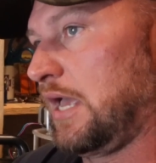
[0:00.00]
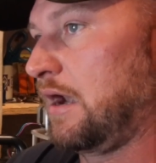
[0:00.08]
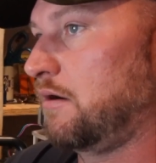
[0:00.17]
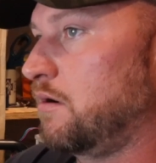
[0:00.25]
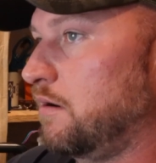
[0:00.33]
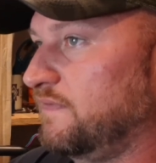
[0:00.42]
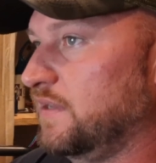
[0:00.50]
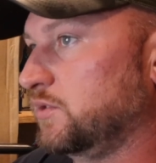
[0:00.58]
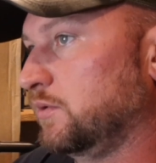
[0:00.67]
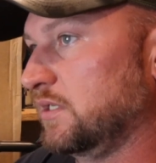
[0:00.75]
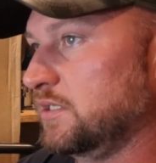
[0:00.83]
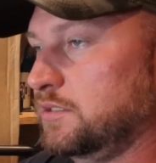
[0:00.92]
So I don't know if
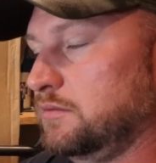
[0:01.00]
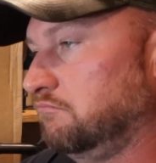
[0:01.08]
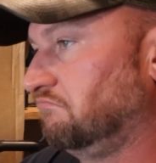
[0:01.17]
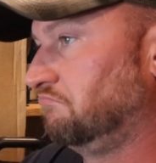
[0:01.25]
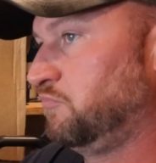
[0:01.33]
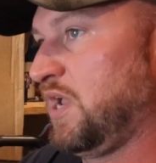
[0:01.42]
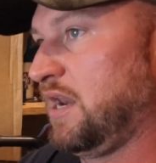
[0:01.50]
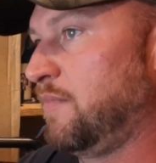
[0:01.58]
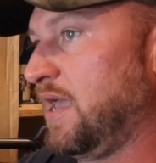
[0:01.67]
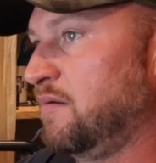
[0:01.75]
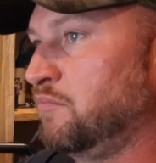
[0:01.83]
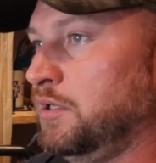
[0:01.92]
this was, we had
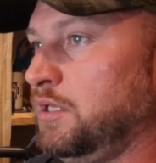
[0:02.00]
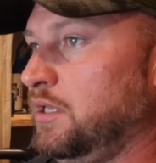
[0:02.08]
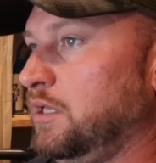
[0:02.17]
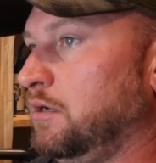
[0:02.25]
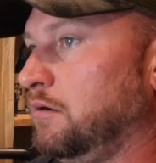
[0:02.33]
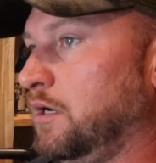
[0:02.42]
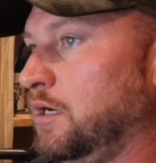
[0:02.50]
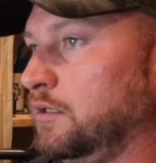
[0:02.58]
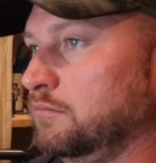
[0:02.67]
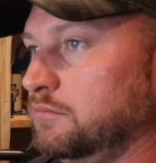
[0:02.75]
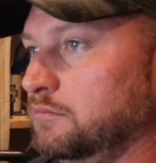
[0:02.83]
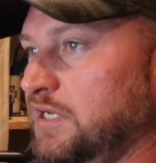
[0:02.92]
a bad bullet
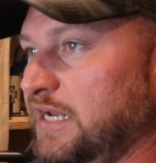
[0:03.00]
or